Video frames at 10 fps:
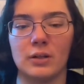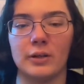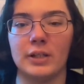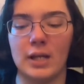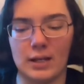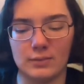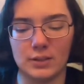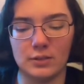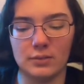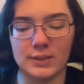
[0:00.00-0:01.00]
all you have to
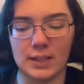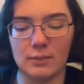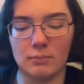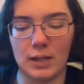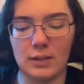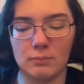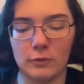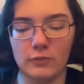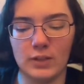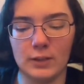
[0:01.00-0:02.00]
do is hit Make
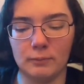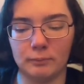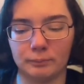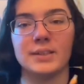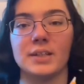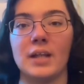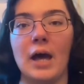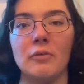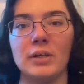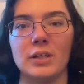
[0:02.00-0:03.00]
Movie. So
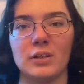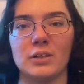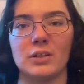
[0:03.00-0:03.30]
now what you can do